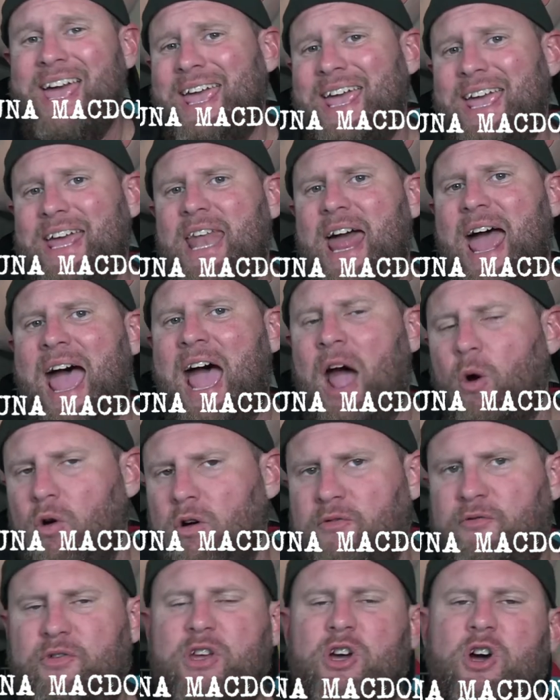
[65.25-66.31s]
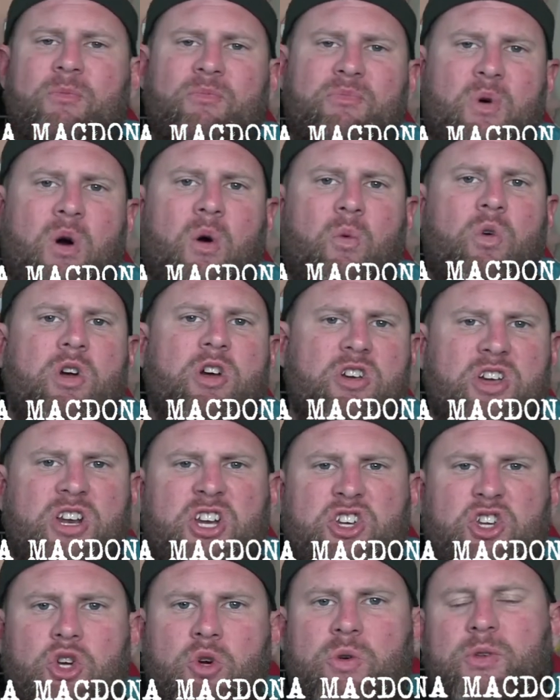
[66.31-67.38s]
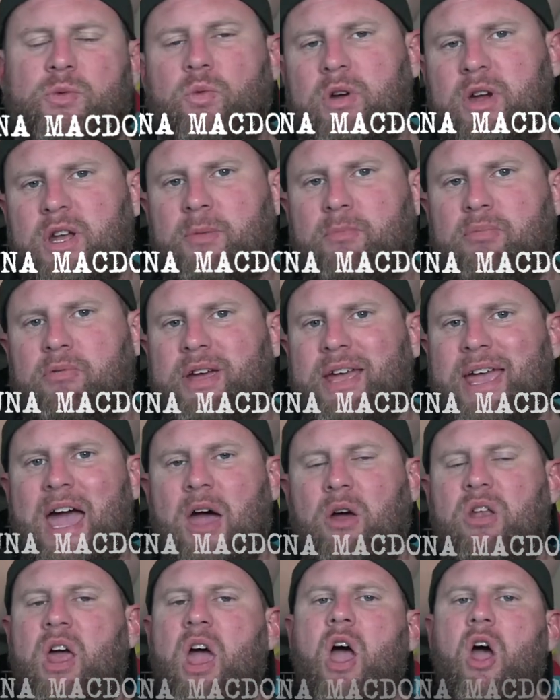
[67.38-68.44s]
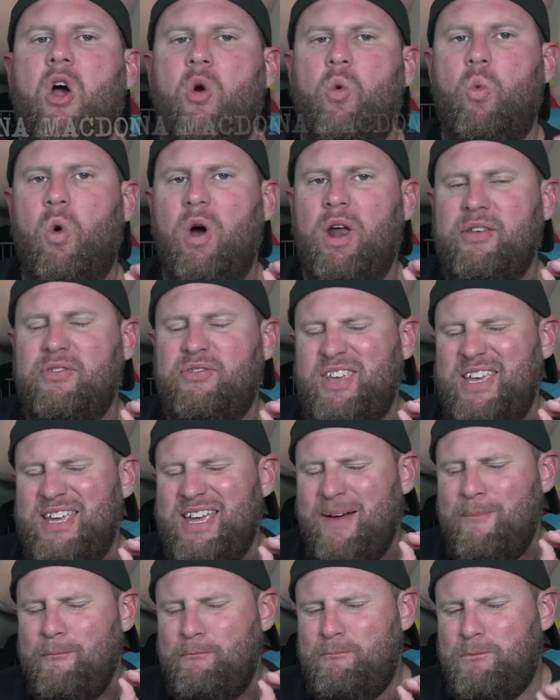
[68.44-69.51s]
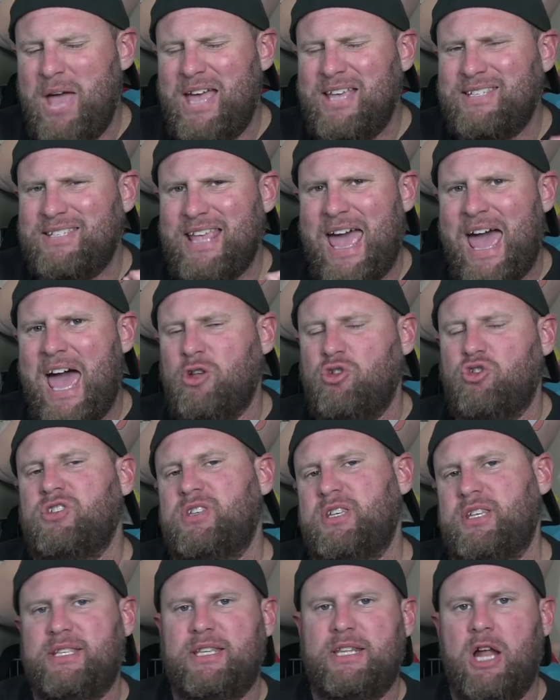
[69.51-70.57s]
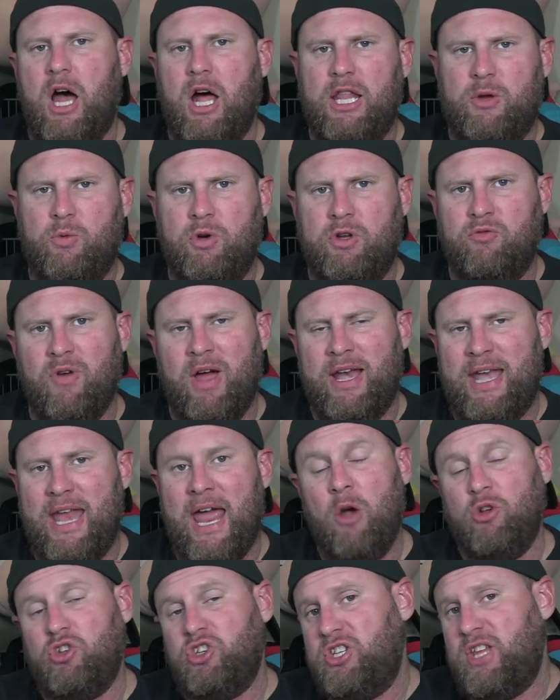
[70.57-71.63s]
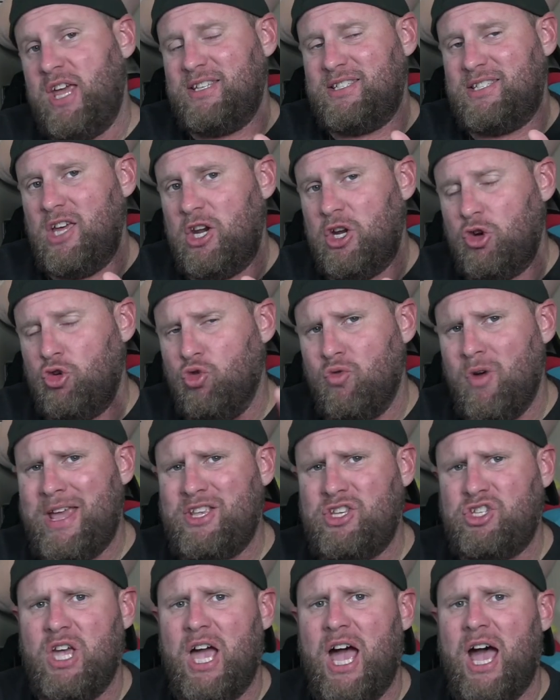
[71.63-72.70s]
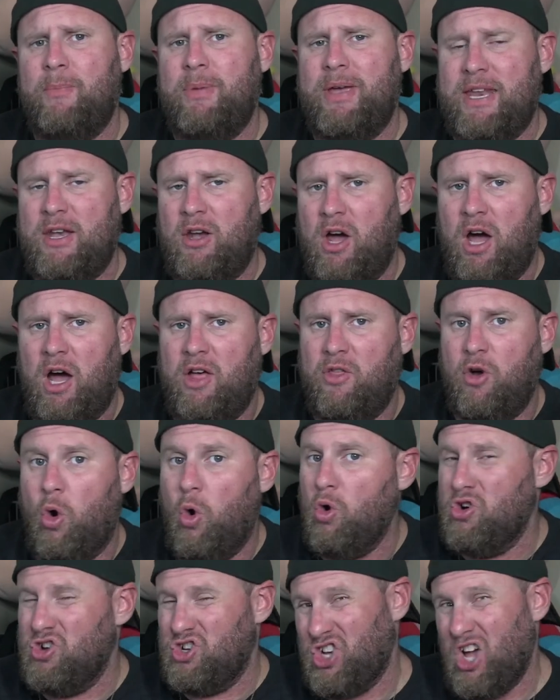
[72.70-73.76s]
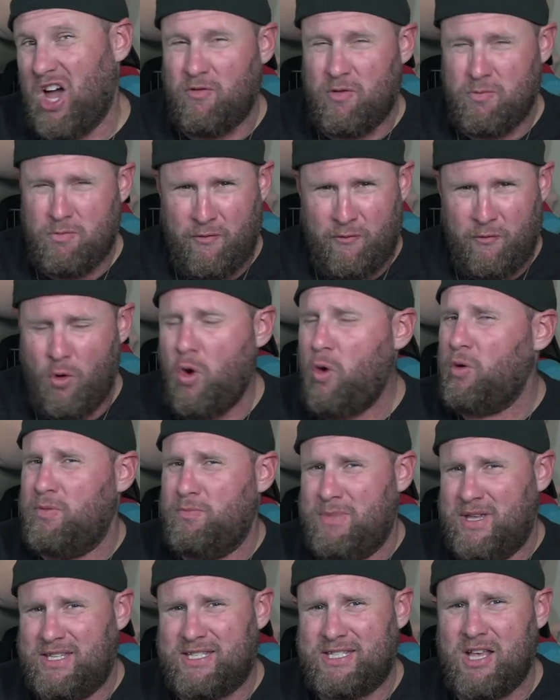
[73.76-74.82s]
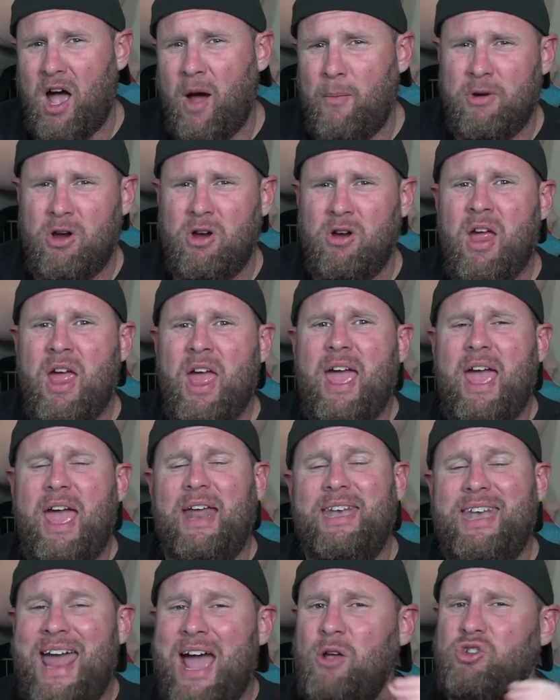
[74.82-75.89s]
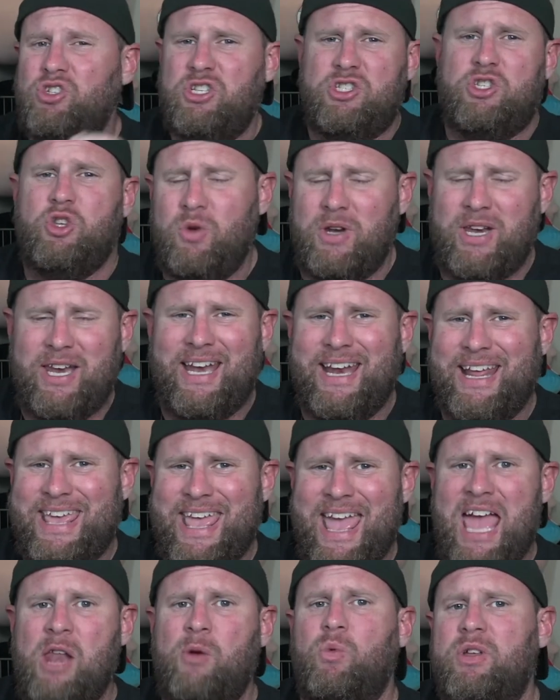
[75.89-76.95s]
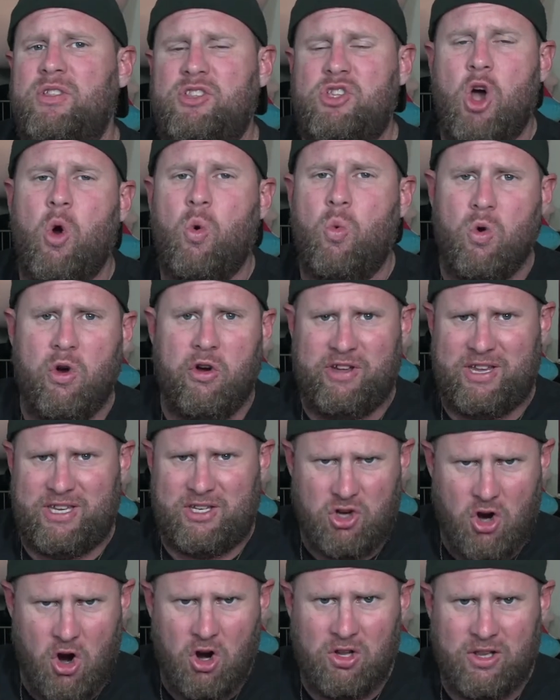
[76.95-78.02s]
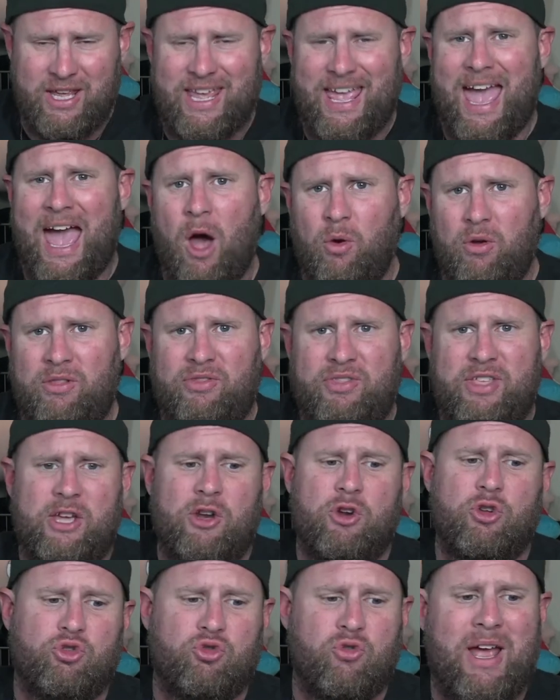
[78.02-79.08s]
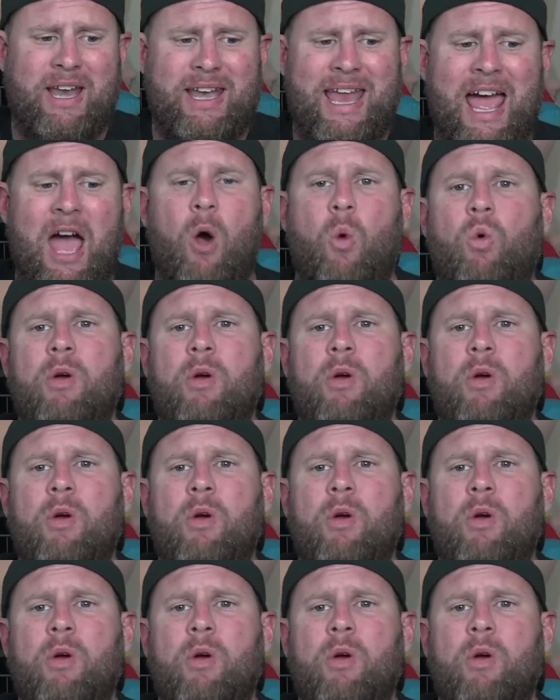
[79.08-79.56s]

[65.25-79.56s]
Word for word: In our film, what we're going to do is we're going to bring out one of the best actresses in Hollywood right now. She has done a great job in uh, the horror genre before with Midsommar, and now she's doing it again with Don't Worry Darling out in theaters right now.